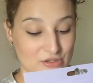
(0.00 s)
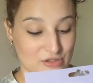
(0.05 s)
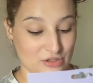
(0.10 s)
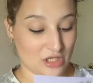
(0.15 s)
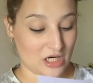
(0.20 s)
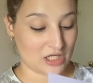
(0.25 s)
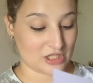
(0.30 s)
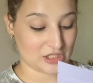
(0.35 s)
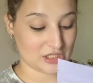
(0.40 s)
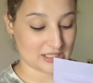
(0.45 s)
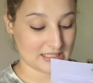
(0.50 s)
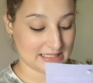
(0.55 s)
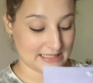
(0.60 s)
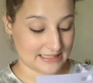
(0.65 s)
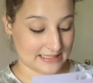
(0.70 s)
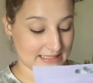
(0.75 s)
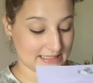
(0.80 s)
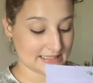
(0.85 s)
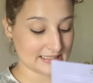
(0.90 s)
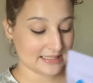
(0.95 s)
little Dr.
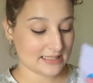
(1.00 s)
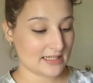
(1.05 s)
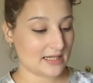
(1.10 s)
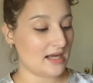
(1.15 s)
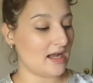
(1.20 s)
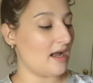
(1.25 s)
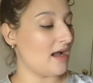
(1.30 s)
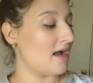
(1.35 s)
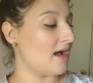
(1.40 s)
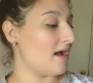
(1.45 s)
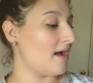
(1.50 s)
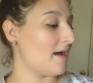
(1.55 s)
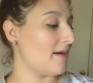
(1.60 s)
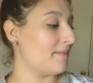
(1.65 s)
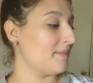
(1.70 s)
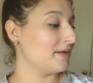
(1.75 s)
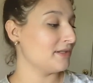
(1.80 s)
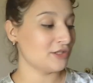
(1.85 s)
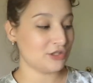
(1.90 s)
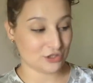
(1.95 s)
Izzy.
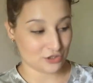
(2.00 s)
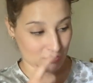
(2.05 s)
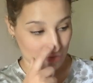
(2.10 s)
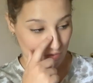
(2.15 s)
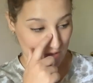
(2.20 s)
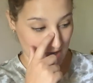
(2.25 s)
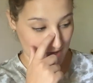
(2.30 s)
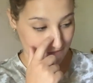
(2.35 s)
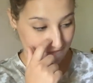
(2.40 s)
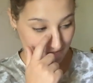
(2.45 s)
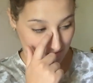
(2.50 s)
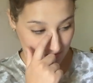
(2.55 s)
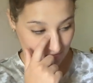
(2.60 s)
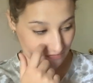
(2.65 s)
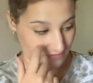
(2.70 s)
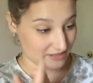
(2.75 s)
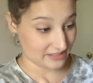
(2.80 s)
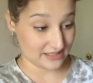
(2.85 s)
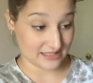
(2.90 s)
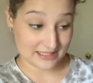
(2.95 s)
Um, so I
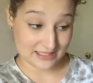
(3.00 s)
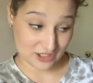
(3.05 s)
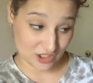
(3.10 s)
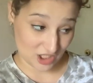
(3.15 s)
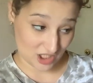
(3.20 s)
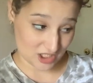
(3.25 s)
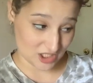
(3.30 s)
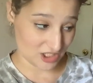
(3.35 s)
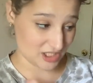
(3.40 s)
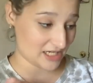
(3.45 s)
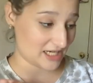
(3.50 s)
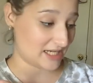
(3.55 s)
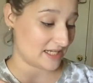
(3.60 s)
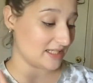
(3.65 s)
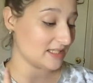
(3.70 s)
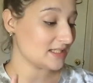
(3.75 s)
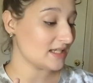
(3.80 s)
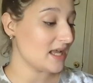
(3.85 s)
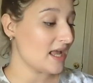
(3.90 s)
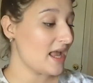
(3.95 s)
found this Dr.
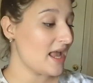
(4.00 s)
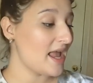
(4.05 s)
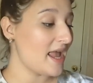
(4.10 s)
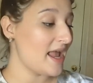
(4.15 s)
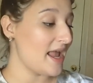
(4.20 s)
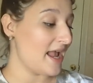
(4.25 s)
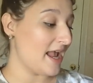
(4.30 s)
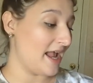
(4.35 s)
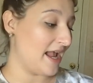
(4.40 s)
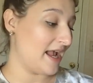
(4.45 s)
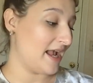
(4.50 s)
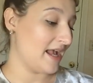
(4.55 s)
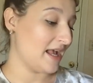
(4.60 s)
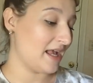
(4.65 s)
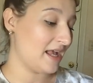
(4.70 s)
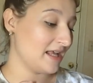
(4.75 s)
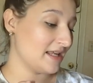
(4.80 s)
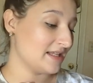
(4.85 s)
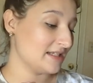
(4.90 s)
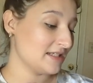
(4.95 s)
Kit
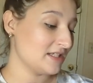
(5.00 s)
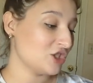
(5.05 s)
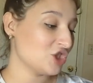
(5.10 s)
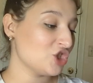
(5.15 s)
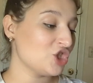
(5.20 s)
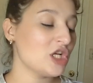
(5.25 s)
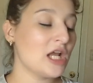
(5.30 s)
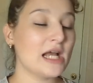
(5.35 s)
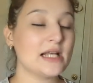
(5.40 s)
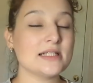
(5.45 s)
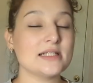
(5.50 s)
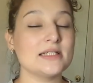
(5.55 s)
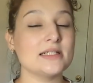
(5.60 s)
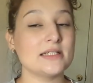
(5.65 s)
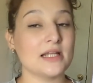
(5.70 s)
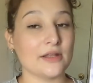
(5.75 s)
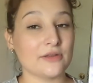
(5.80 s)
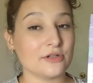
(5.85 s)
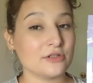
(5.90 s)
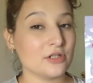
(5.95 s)
and she has
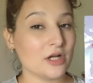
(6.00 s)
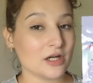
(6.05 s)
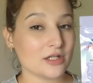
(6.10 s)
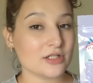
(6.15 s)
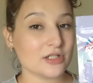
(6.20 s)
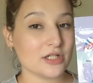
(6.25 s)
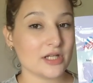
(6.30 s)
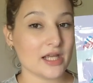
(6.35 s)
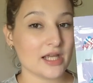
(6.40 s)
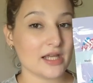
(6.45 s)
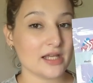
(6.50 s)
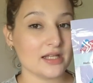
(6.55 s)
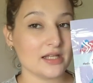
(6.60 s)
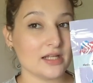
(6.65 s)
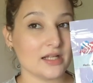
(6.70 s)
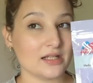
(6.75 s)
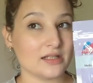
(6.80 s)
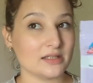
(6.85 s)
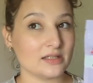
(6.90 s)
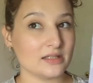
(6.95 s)
another doctor kit
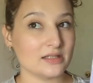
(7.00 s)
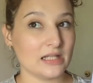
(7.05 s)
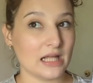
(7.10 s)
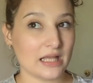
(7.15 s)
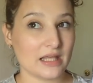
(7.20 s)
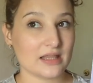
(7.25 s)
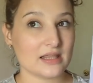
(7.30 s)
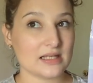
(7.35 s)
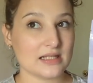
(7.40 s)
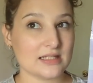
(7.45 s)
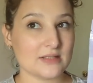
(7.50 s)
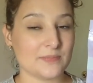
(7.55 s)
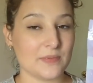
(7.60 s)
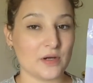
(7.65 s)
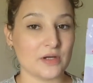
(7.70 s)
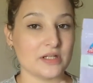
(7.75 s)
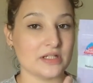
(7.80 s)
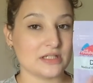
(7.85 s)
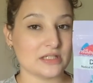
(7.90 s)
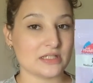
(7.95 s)
like this
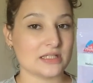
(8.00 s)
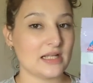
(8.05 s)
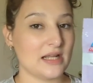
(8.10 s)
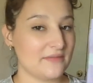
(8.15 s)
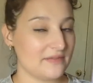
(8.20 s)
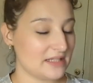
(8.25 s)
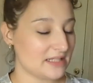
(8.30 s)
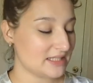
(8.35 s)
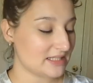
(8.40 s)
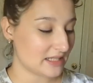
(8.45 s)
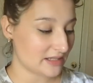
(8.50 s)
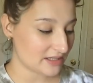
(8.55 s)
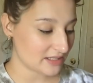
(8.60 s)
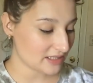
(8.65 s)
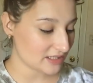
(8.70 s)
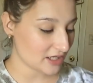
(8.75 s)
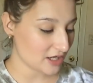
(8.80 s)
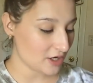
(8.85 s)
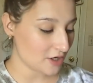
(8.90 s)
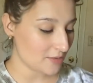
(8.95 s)
but it doesn't have the
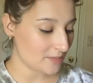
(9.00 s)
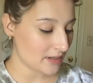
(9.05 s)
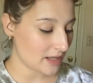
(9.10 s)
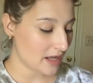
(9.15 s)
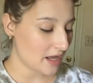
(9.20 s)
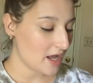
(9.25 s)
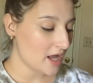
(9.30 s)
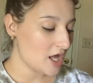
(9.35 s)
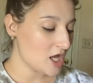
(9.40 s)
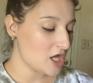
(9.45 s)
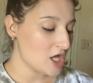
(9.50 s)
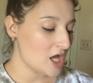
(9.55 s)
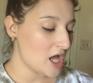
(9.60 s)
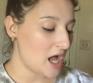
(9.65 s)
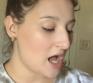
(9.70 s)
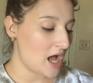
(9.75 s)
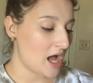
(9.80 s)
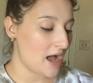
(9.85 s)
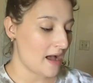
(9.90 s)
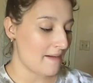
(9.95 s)
stethoscope
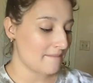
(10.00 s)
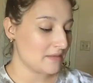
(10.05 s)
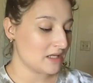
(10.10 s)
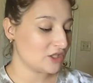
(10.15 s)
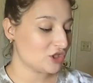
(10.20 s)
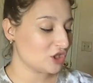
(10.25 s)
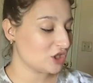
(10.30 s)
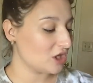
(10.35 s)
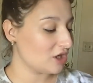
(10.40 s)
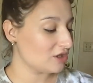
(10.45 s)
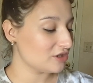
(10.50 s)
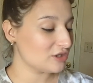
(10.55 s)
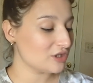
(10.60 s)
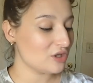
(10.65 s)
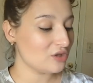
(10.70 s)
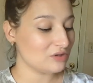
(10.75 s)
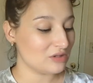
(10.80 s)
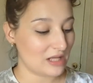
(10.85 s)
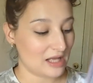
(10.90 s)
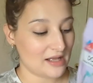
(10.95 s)
um, and she
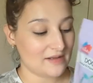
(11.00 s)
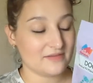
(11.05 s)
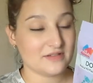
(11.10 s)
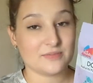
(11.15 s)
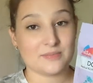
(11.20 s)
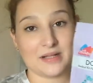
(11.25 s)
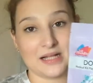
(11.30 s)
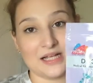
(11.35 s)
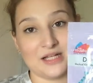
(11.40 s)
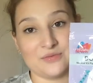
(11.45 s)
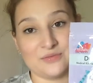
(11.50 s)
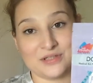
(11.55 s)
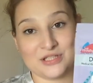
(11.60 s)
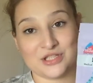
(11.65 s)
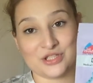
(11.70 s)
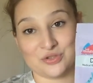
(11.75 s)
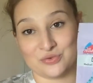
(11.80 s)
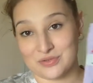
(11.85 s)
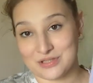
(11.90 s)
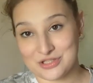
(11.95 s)
also loves playing with
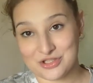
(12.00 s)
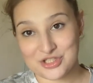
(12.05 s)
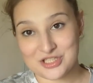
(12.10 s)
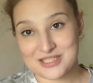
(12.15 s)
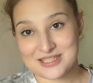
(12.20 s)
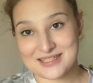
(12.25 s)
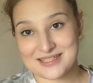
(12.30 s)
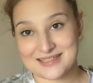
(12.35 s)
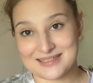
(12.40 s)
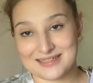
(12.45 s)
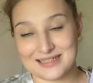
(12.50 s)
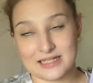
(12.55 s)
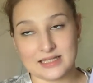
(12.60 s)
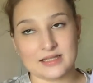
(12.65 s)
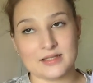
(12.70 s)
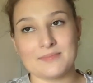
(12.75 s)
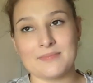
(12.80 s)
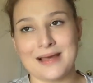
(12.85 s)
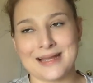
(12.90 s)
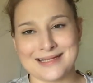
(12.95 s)
syringes like
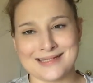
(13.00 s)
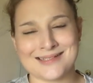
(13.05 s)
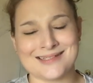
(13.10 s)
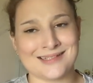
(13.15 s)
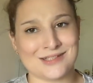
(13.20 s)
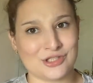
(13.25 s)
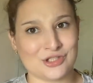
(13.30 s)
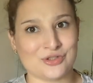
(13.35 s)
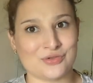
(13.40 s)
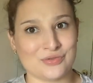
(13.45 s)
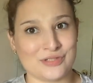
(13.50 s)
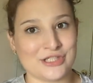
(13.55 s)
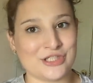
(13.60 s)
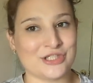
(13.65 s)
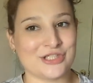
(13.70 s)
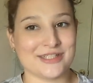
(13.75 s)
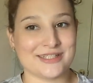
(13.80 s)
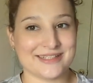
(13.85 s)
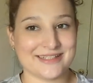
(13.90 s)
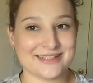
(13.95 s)
the medicine
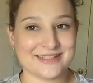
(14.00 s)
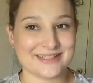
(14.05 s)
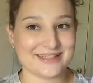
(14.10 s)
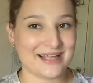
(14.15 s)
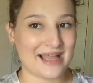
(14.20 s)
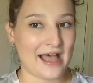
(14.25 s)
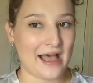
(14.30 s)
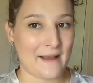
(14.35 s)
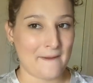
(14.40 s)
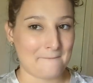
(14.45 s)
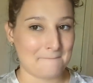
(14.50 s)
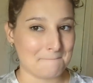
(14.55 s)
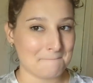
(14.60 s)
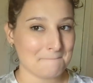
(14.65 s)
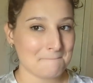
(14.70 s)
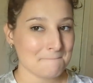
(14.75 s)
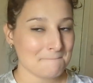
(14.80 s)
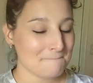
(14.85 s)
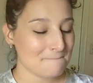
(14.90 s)
syringes um,